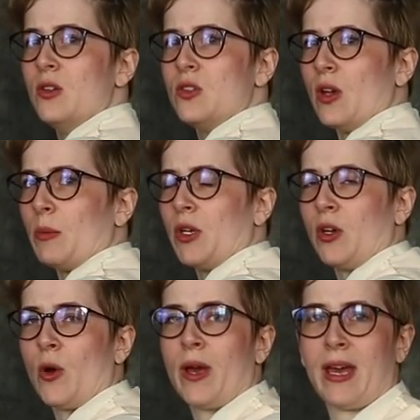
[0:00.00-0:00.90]
So I'm going
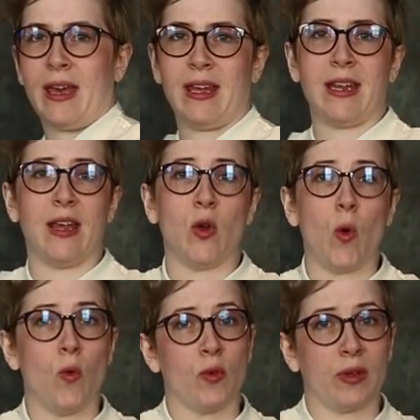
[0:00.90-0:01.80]
to go ahead and
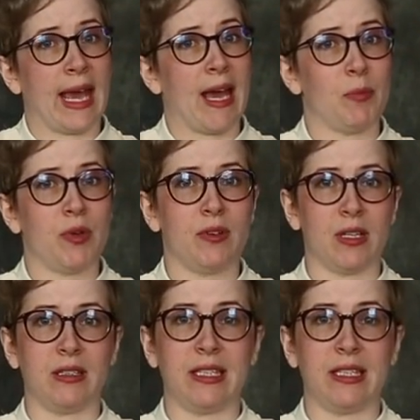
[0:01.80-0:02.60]
overlap a